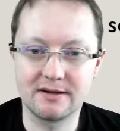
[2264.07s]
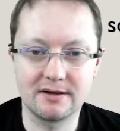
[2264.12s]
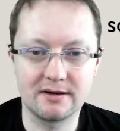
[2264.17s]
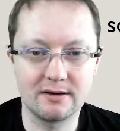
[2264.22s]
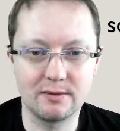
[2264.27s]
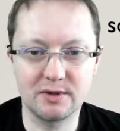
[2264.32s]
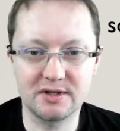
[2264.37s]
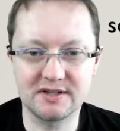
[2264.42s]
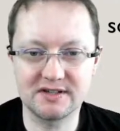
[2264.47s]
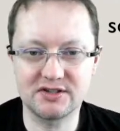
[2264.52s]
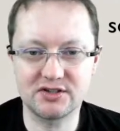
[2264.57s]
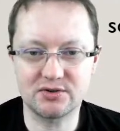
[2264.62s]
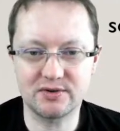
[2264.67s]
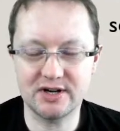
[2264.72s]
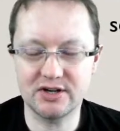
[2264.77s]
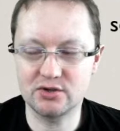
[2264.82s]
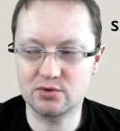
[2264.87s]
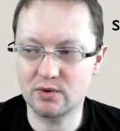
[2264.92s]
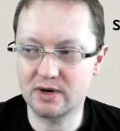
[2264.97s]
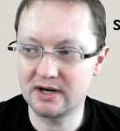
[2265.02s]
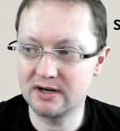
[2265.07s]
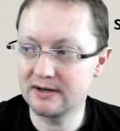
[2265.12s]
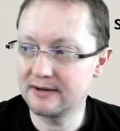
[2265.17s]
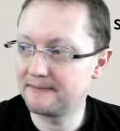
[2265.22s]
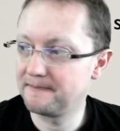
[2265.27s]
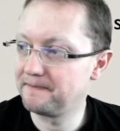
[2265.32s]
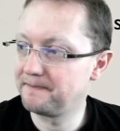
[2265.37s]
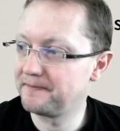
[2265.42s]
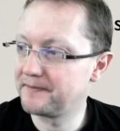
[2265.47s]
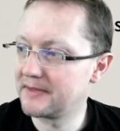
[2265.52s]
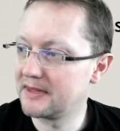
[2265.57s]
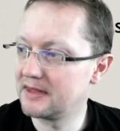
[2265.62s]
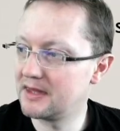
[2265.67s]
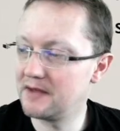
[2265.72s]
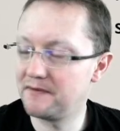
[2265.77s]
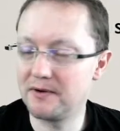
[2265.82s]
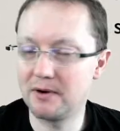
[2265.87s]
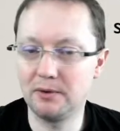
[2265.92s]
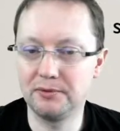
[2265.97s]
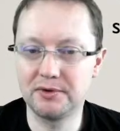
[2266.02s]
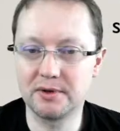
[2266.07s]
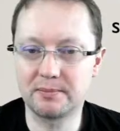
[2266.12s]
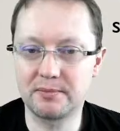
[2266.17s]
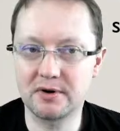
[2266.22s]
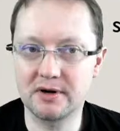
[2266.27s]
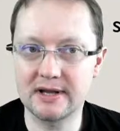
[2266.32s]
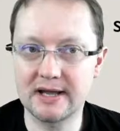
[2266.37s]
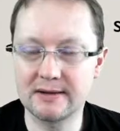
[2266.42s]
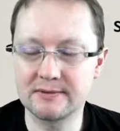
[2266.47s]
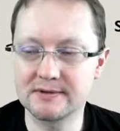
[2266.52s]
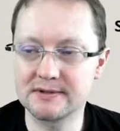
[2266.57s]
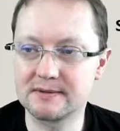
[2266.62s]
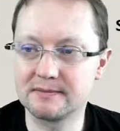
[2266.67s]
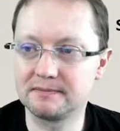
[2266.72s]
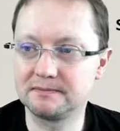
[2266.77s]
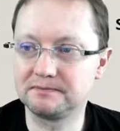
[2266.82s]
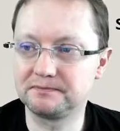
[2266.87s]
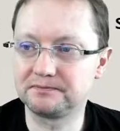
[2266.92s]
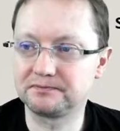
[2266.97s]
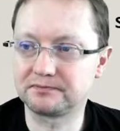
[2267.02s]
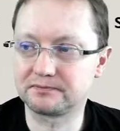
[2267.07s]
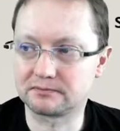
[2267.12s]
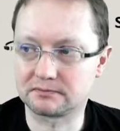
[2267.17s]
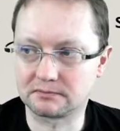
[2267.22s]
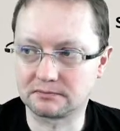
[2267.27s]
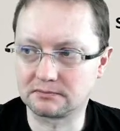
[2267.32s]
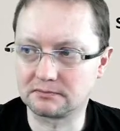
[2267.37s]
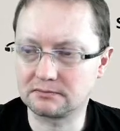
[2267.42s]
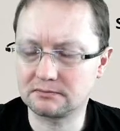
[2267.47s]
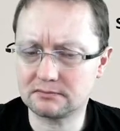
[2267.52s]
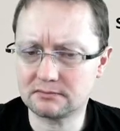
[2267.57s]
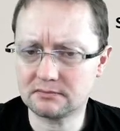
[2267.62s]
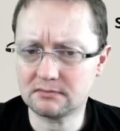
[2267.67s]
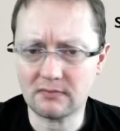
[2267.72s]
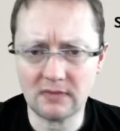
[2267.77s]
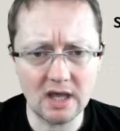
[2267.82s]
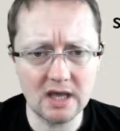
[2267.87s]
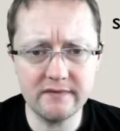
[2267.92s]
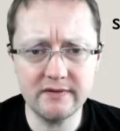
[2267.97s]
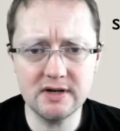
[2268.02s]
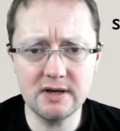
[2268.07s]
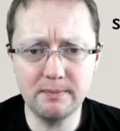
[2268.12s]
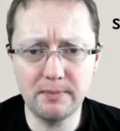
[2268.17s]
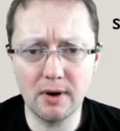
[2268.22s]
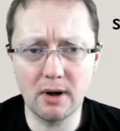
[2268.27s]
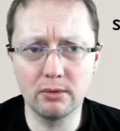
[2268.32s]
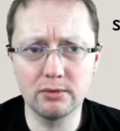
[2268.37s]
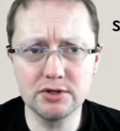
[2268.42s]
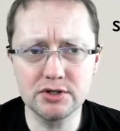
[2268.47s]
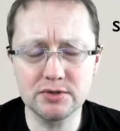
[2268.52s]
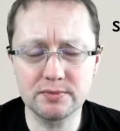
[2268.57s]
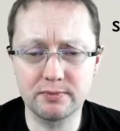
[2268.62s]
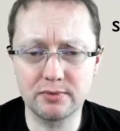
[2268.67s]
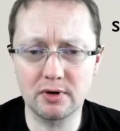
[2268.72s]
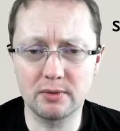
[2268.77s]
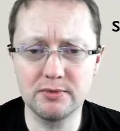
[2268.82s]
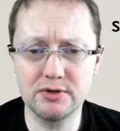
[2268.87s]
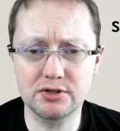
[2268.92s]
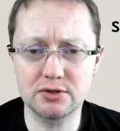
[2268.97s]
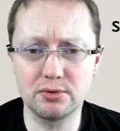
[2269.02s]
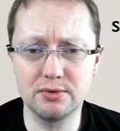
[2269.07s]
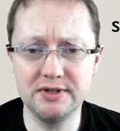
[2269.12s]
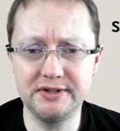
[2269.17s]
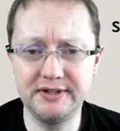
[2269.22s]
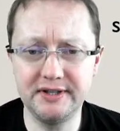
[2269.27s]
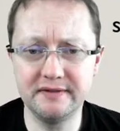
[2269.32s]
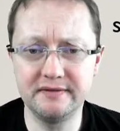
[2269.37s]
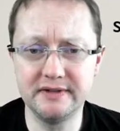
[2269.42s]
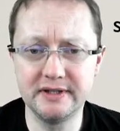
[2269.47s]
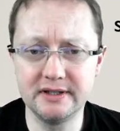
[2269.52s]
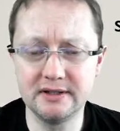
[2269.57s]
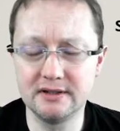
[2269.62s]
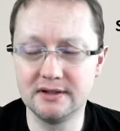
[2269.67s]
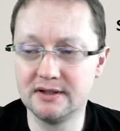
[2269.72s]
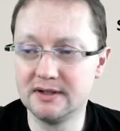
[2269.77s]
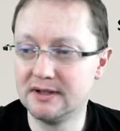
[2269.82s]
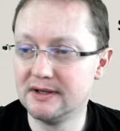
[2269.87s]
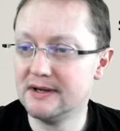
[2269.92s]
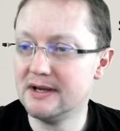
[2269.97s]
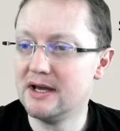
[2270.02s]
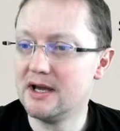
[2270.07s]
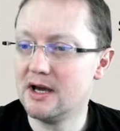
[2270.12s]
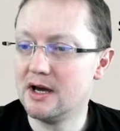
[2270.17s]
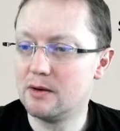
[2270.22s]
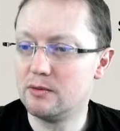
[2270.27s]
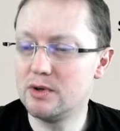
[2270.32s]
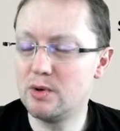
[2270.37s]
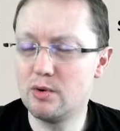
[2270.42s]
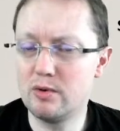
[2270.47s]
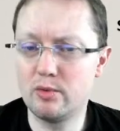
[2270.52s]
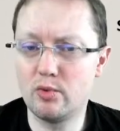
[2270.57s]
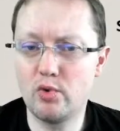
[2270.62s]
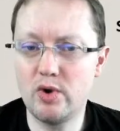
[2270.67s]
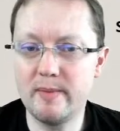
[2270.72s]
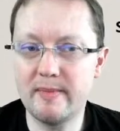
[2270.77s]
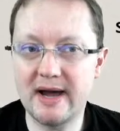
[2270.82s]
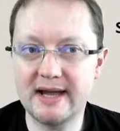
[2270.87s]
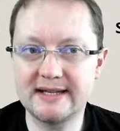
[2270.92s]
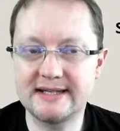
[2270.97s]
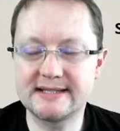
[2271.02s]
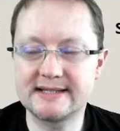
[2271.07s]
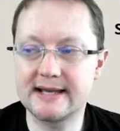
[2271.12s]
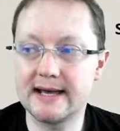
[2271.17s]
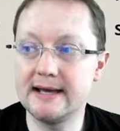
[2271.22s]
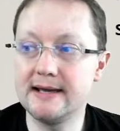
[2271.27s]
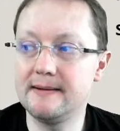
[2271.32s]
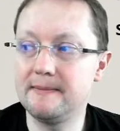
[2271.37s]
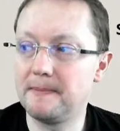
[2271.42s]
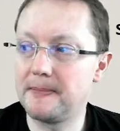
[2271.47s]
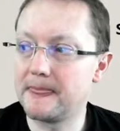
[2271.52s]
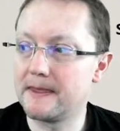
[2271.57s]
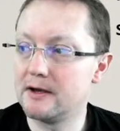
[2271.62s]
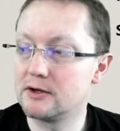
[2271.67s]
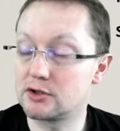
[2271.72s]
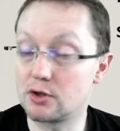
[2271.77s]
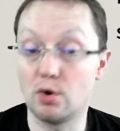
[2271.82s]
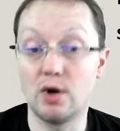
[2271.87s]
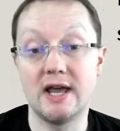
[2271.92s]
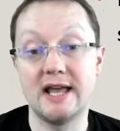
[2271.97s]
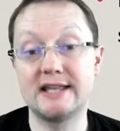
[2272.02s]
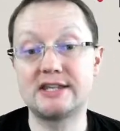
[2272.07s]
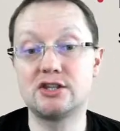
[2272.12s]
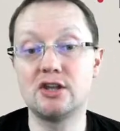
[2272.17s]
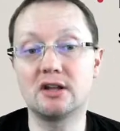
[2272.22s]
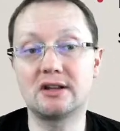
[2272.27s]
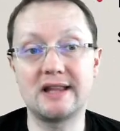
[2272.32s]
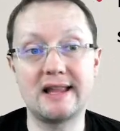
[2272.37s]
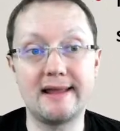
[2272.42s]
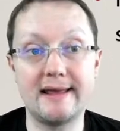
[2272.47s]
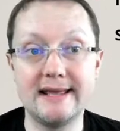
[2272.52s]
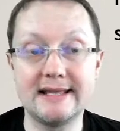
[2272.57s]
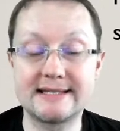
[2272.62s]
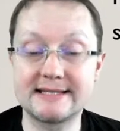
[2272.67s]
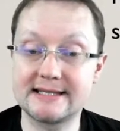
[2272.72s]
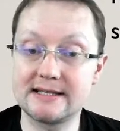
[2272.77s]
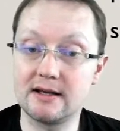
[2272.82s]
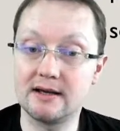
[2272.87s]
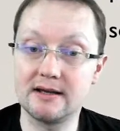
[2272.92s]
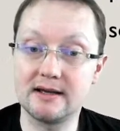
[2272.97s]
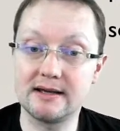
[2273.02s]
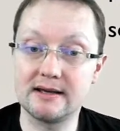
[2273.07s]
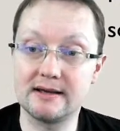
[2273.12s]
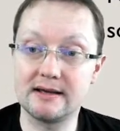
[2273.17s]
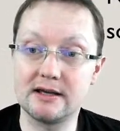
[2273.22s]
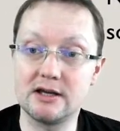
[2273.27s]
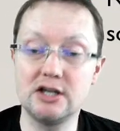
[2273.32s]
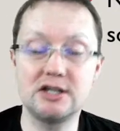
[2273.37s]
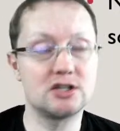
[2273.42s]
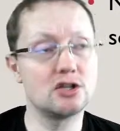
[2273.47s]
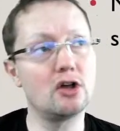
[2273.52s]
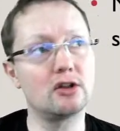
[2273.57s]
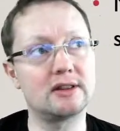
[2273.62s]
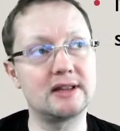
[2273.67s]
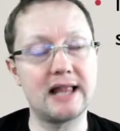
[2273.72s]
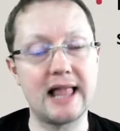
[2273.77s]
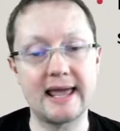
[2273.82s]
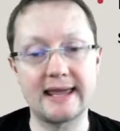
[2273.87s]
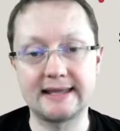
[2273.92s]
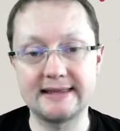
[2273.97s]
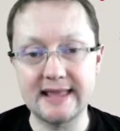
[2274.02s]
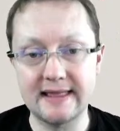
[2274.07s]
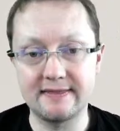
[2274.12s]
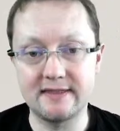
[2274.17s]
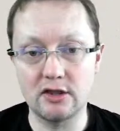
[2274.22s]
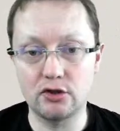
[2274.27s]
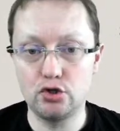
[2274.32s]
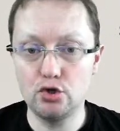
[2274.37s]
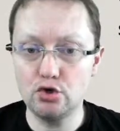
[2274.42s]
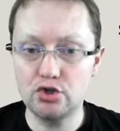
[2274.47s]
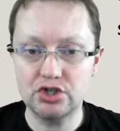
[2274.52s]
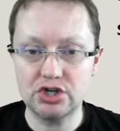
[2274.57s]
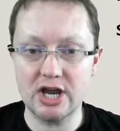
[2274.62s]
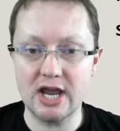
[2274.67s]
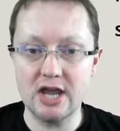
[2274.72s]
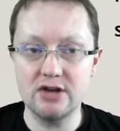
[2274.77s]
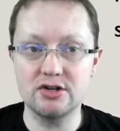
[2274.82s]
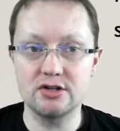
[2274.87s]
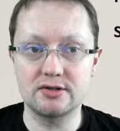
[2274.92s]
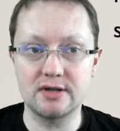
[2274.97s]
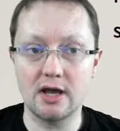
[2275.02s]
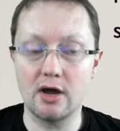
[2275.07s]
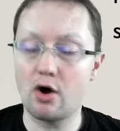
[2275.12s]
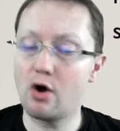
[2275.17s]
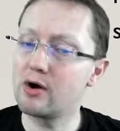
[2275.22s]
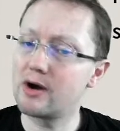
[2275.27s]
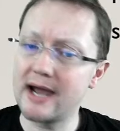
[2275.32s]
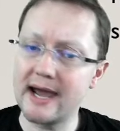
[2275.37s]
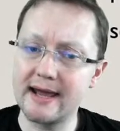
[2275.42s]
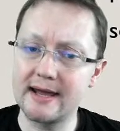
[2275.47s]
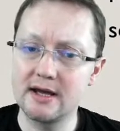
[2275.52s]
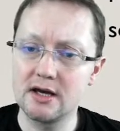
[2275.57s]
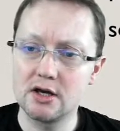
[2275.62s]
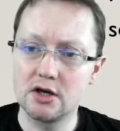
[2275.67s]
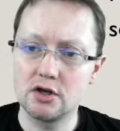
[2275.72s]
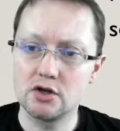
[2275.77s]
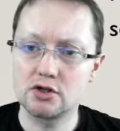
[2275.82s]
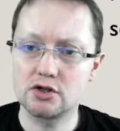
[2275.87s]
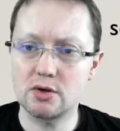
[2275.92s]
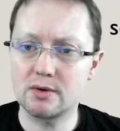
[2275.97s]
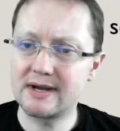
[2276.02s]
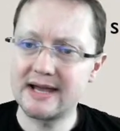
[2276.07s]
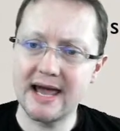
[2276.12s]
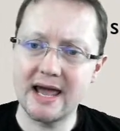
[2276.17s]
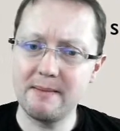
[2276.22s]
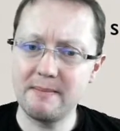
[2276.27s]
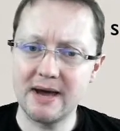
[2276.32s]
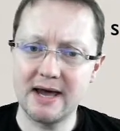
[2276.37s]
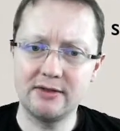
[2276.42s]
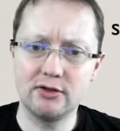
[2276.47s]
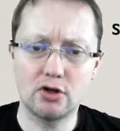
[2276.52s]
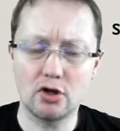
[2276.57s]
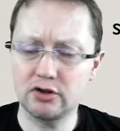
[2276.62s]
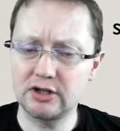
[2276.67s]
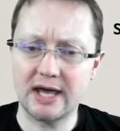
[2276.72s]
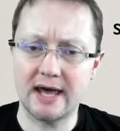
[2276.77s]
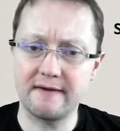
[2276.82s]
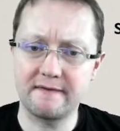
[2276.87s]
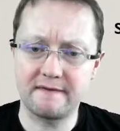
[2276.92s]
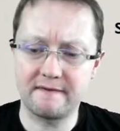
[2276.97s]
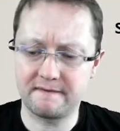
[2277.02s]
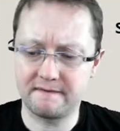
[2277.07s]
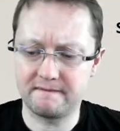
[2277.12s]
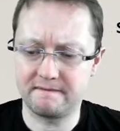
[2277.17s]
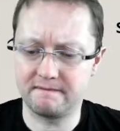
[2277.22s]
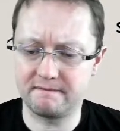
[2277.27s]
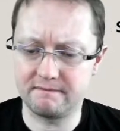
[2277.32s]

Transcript: What a strange word, difficult to pronounce. Even in Polish, promiskuitywny, we might say. So it's not like that you change and say, okay, so gay men don't have,